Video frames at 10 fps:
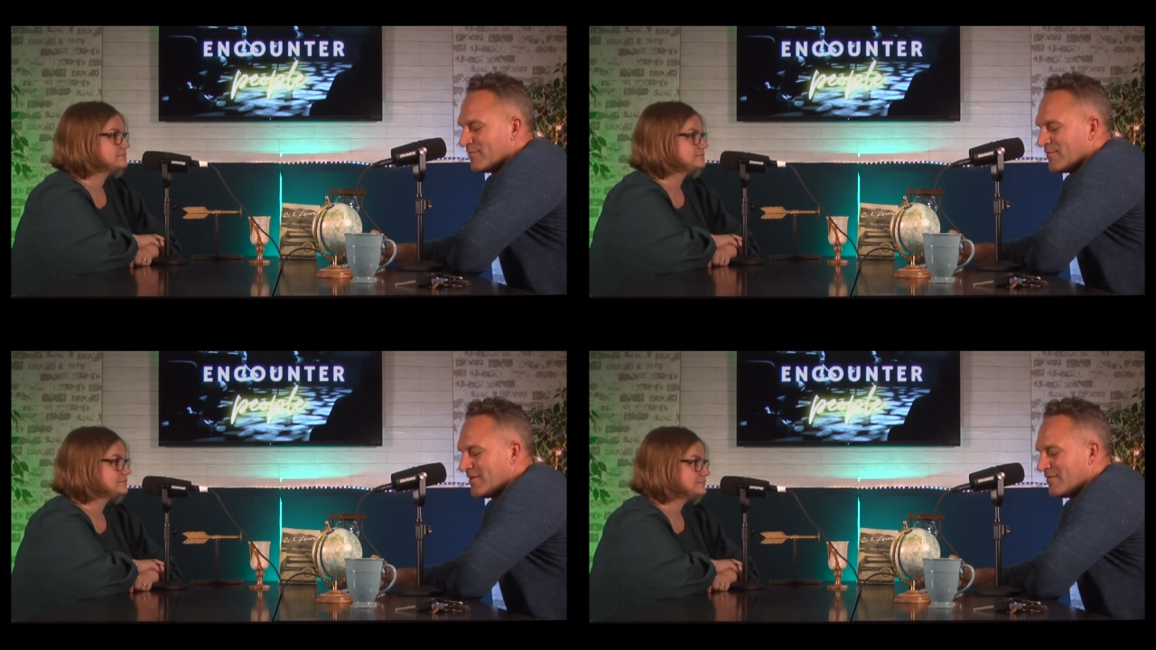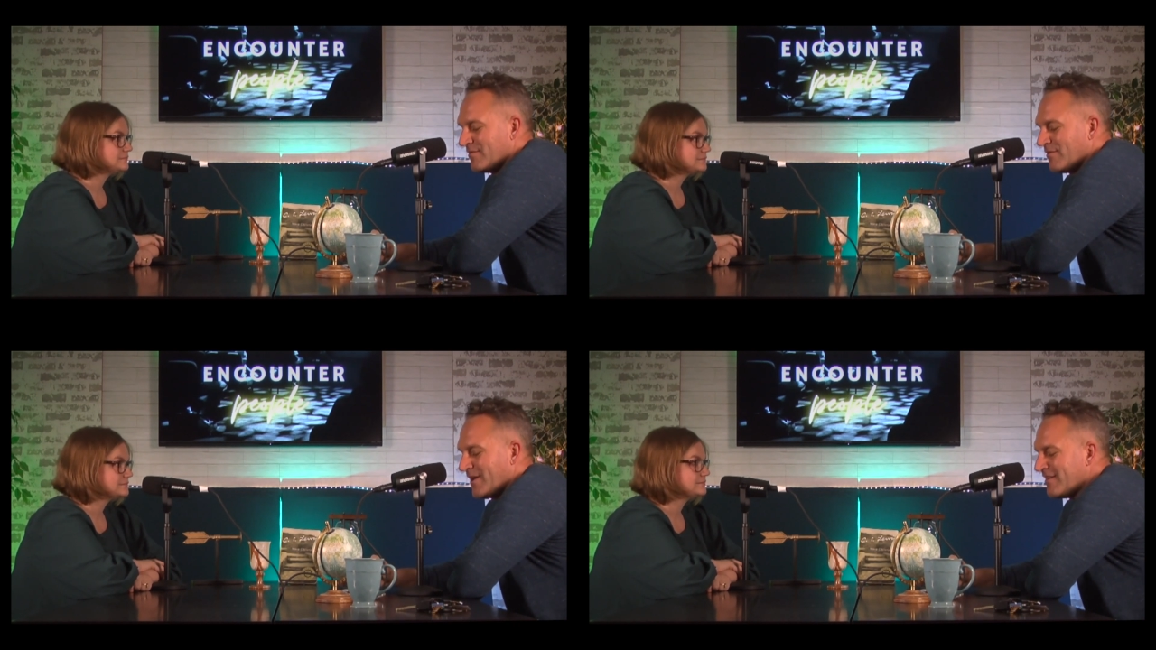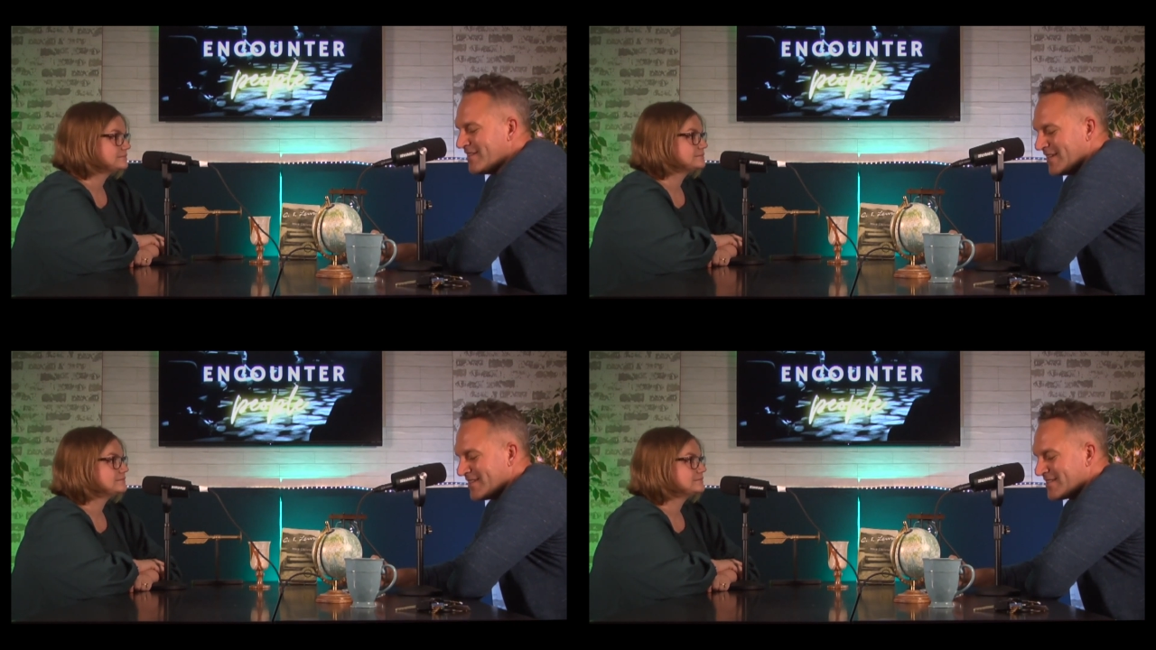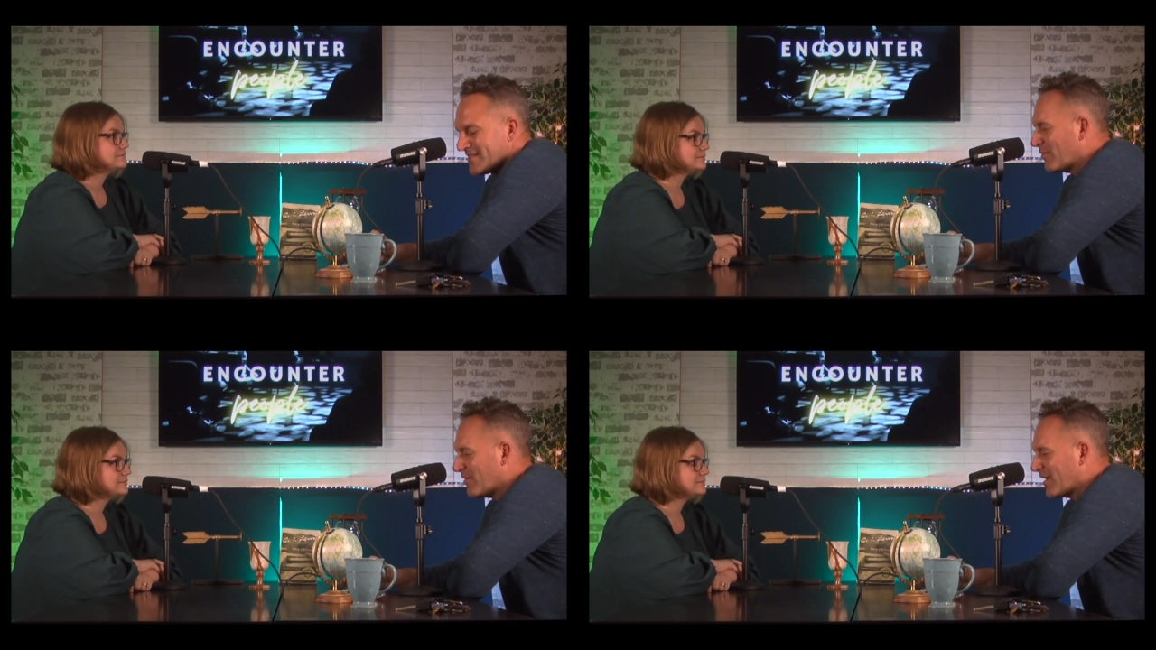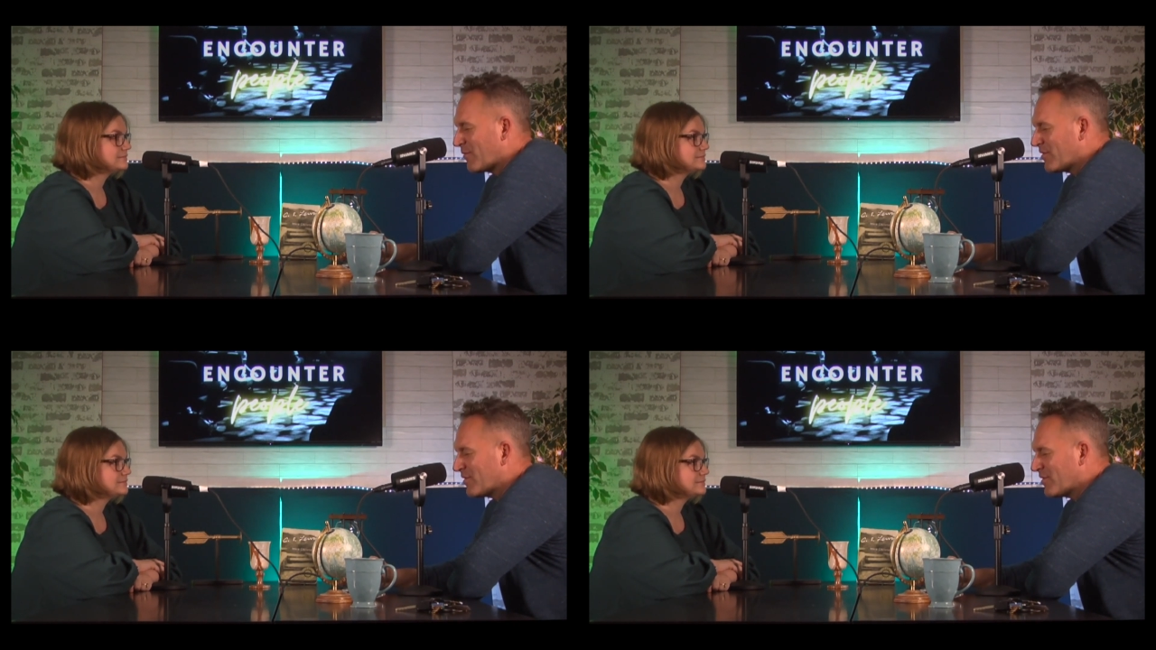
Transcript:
Speaker 1: But the reality is, is like we're